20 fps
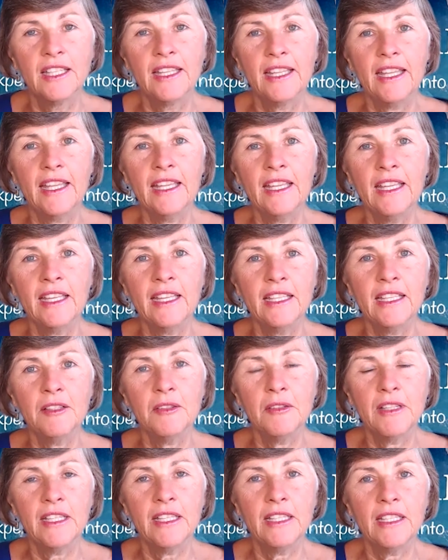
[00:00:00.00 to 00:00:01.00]
And
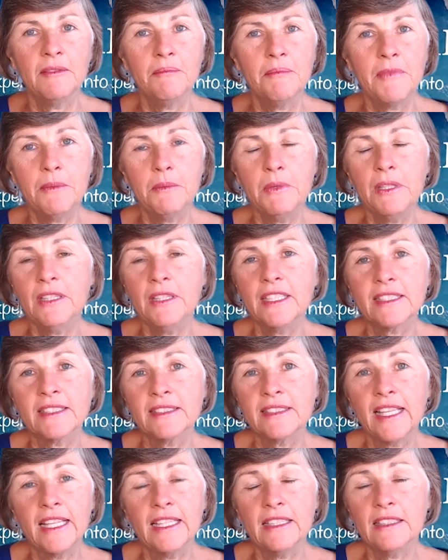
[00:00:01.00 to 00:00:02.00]
maybe let's
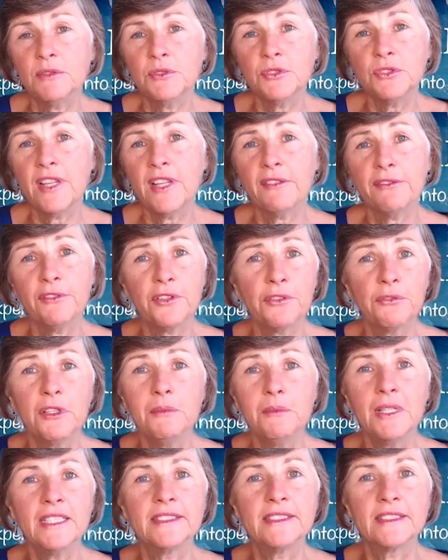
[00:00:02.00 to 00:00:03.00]
say we'll do that for 3
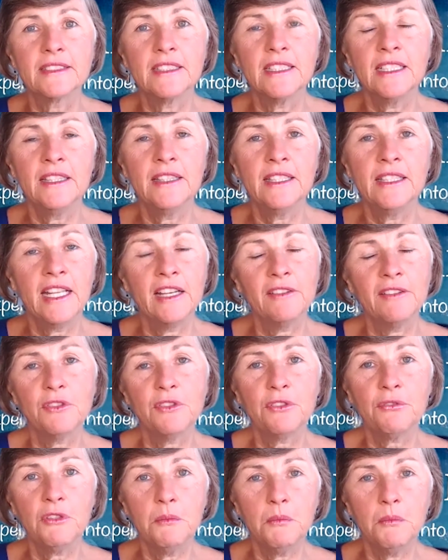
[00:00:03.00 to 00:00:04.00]
months. And then after
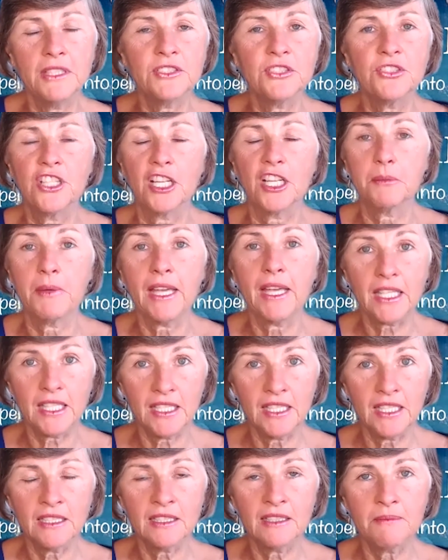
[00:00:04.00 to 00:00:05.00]
3 months, check back
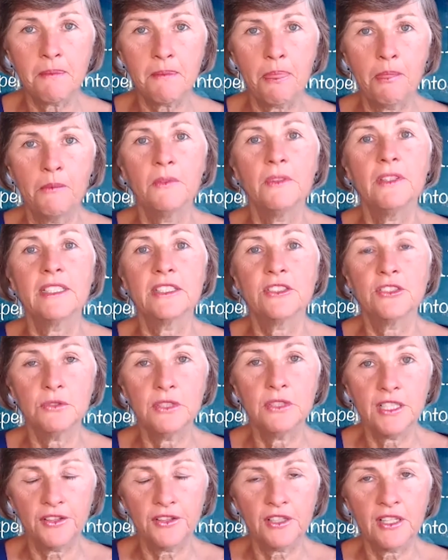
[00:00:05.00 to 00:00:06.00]
in. Let's do
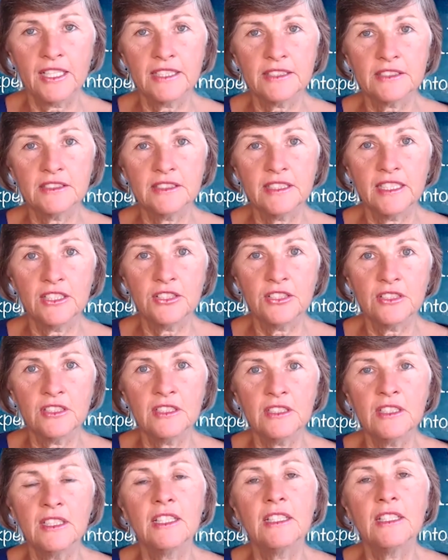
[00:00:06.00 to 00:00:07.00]
another
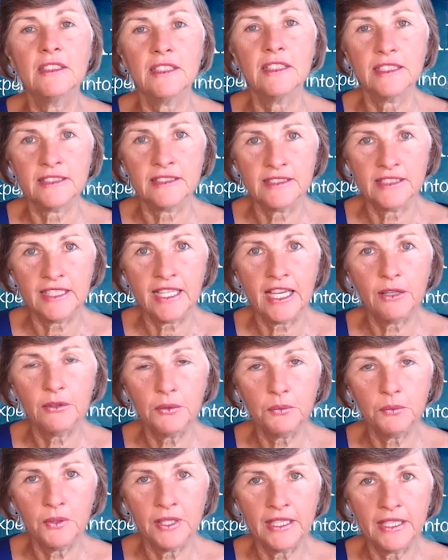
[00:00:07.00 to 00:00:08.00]
consultation. Let's see how
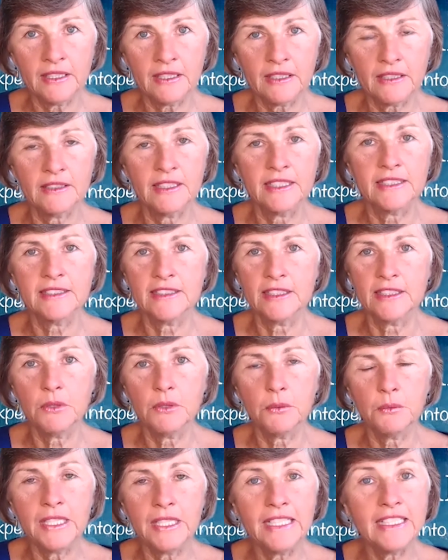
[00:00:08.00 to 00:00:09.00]
it went. Let's see
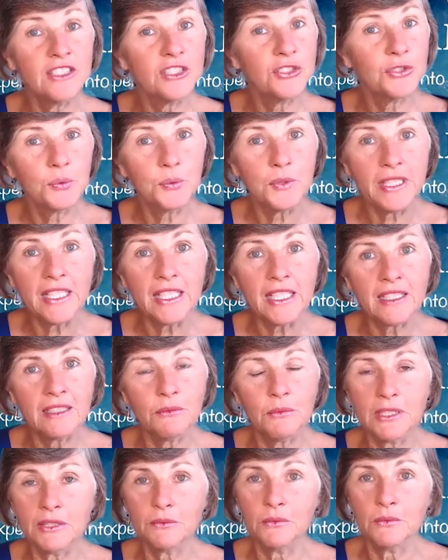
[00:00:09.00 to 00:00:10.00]
what we need to tweak,
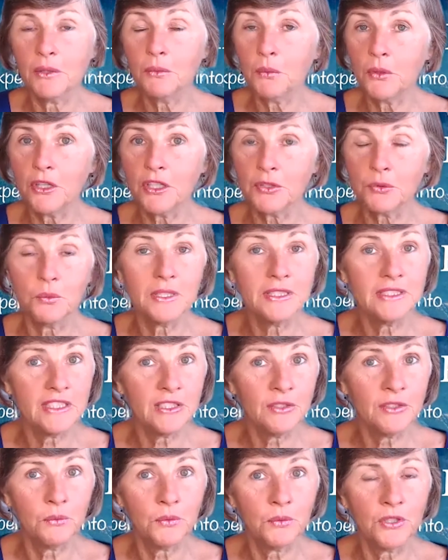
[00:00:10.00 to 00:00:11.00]
what worked, what
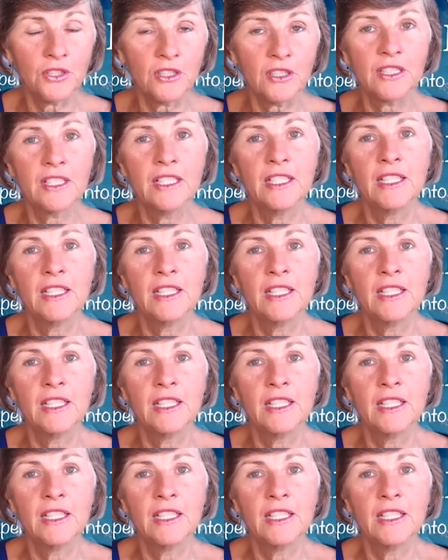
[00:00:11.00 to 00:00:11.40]
didn't work.